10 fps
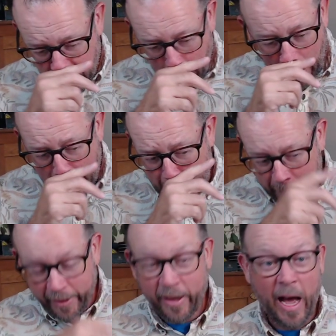
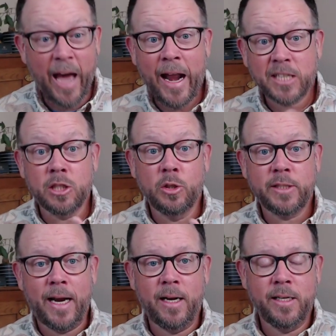and uh, I had actually looked
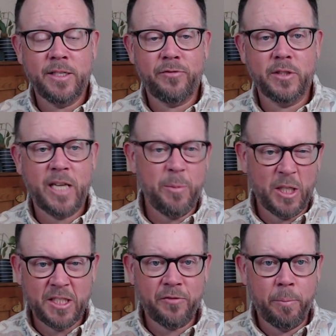at it at a different table,
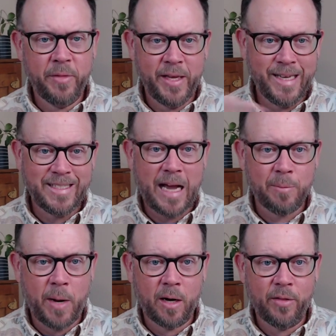a different the exact
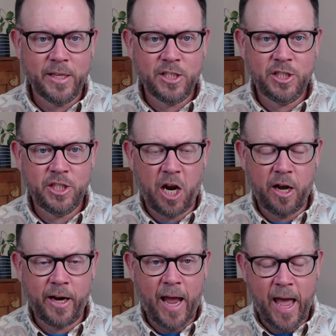model that
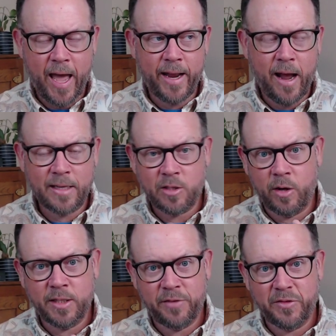John had. I saw
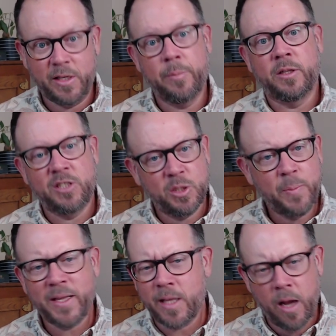at a different table, just
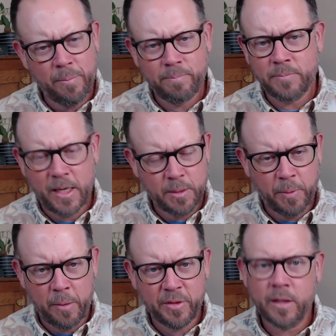picked it up, got to
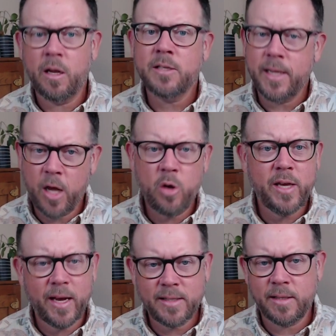play with it. I was like, oh
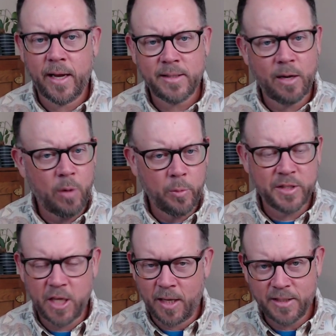yeah, it's nice. I wrote with
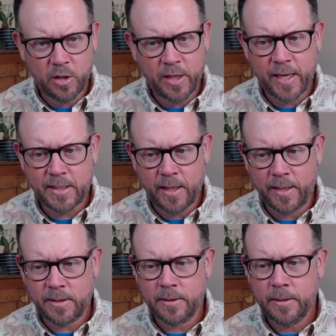John's. Oh yeah, it's
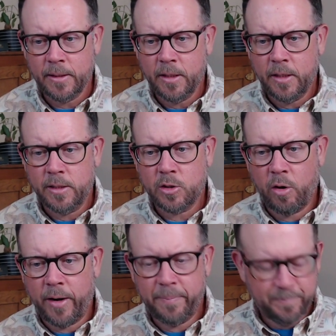nice. It's great.